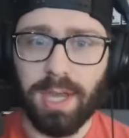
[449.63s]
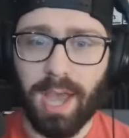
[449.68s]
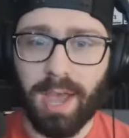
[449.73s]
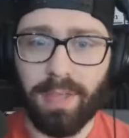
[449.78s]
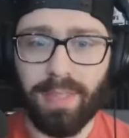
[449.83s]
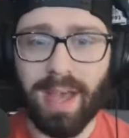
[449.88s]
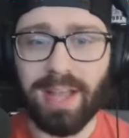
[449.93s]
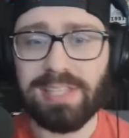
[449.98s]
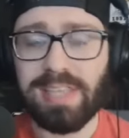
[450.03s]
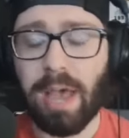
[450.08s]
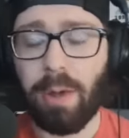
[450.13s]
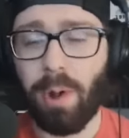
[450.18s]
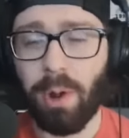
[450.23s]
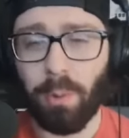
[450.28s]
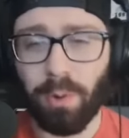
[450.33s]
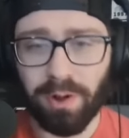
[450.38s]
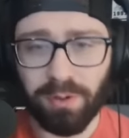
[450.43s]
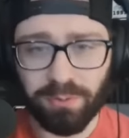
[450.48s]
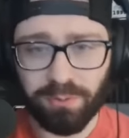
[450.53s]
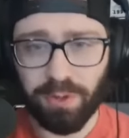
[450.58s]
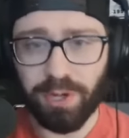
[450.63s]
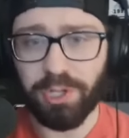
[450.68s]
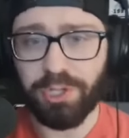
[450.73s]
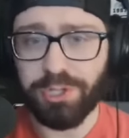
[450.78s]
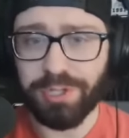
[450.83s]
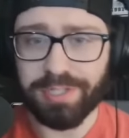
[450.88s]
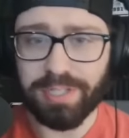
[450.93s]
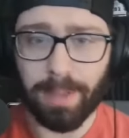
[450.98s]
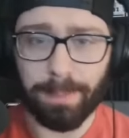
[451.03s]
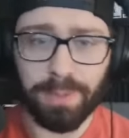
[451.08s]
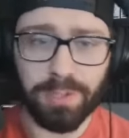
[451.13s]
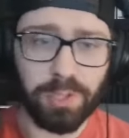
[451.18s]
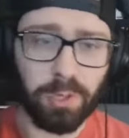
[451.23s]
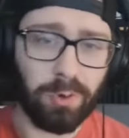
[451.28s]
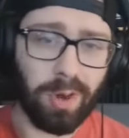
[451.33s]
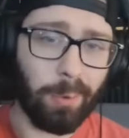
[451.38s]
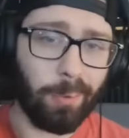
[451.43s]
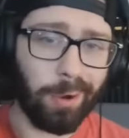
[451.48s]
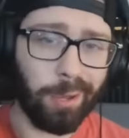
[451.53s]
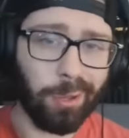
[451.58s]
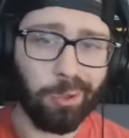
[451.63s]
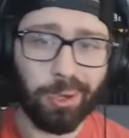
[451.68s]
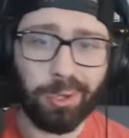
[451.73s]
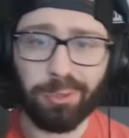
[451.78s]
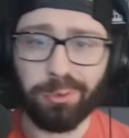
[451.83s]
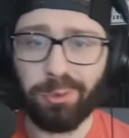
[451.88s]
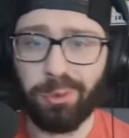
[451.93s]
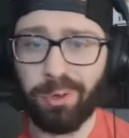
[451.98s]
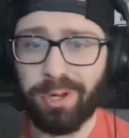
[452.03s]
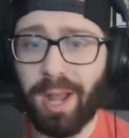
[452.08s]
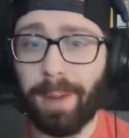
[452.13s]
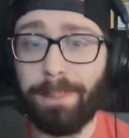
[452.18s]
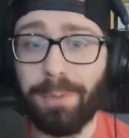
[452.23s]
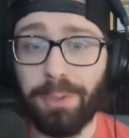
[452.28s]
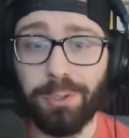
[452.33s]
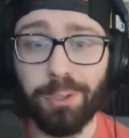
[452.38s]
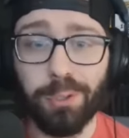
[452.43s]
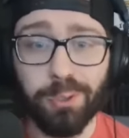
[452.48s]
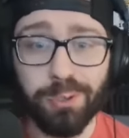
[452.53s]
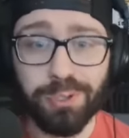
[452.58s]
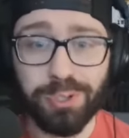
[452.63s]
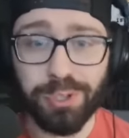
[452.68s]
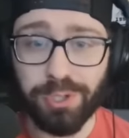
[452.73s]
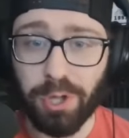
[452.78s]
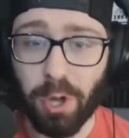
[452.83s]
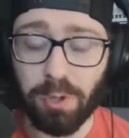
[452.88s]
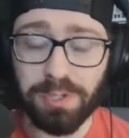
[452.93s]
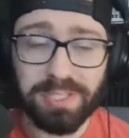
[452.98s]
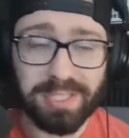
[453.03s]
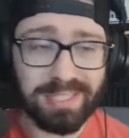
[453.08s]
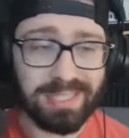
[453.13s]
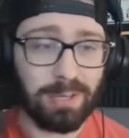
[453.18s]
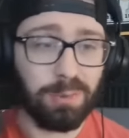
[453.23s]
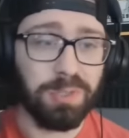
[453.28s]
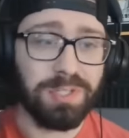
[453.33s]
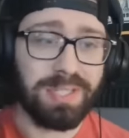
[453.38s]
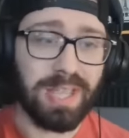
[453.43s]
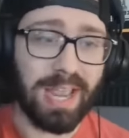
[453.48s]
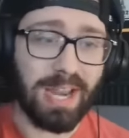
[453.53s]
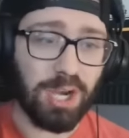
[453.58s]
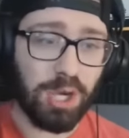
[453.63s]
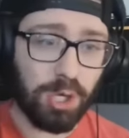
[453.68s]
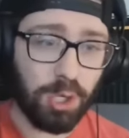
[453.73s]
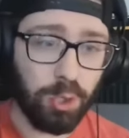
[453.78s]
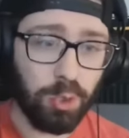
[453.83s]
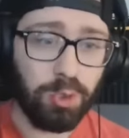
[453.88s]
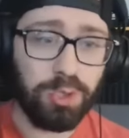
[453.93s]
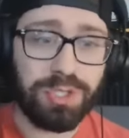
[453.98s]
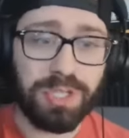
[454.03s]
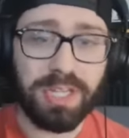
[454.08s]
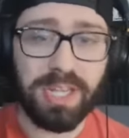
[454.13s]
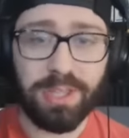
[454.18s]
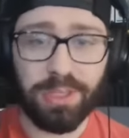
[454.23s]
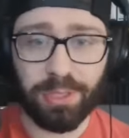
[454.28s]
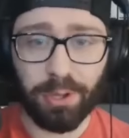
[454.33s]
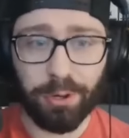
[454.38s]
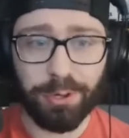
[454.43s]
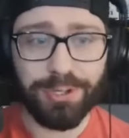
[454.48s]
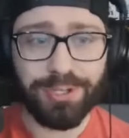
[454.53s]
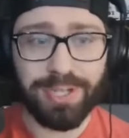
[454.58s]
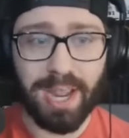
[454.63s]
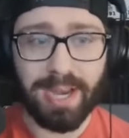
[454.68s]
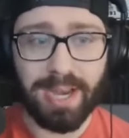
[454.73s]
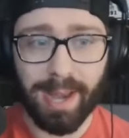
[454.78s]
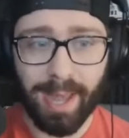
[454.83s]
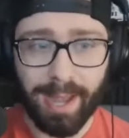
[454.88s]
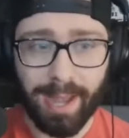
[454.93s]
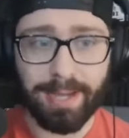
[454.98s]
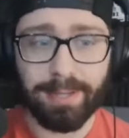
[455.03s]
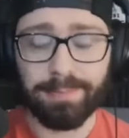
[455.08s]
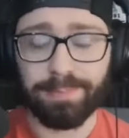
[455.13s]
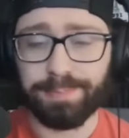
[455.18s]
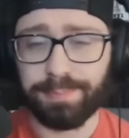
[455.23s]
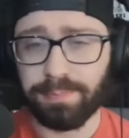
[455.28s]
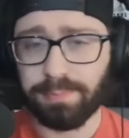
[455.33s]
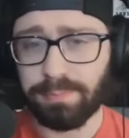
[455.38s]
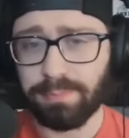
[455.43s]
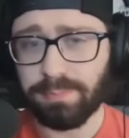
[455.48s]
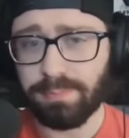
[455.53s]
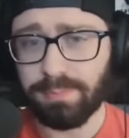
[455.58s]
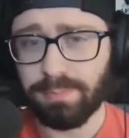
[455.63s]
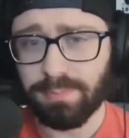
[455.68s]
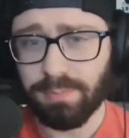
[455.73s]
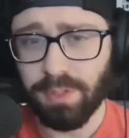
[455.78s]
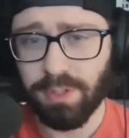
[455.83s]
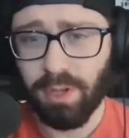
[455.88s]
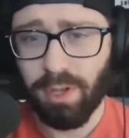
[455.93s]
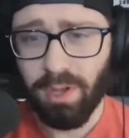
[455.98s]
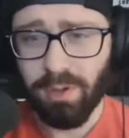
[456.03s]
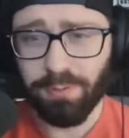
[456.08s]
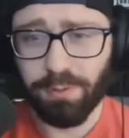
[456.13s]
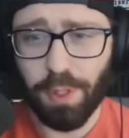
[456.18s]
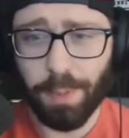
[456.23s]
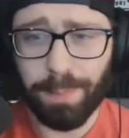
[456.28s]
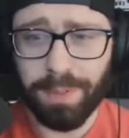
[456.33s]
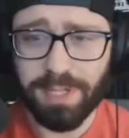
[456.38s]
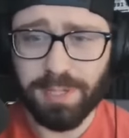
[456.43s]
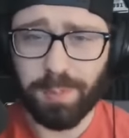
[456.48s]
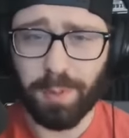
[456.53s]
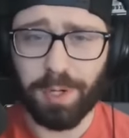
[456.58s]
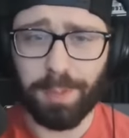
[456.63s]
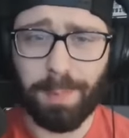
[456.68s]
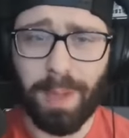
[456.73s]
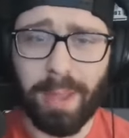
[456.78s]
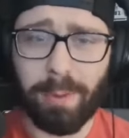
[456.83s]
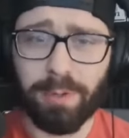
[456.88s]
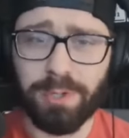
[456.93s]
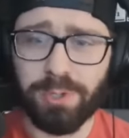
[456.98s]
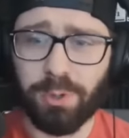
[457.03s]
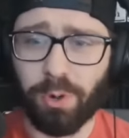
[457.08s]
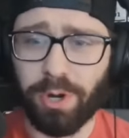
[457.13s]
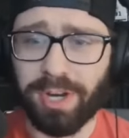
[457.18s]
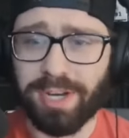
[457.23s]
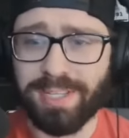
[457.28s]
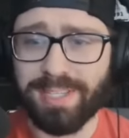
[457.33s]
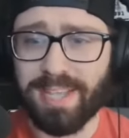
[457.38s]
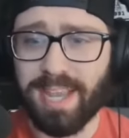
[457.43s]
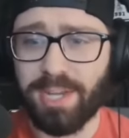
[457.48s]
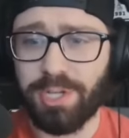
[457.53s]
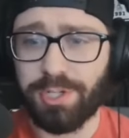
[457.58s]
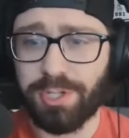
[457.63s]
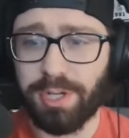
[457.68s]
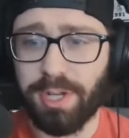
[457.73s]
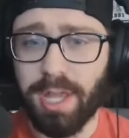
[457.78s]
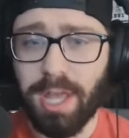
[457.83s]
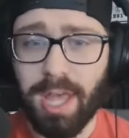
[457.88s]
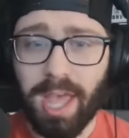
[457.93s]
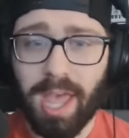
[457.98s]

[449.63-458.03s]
And that's how I want to finish this episode. I want to look through a couple news and notes, because it was a newsy Thursday night for the Pittsburgh Penguins organization.